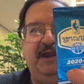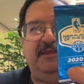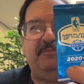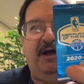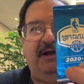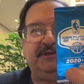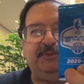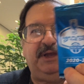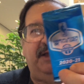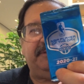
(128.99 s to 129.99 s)
of the box,
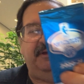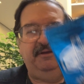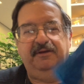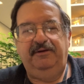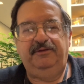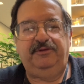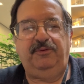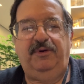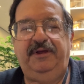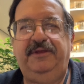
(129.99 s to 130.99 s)
we got the
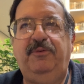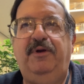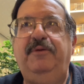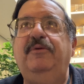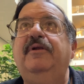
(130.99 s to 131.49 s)
2020.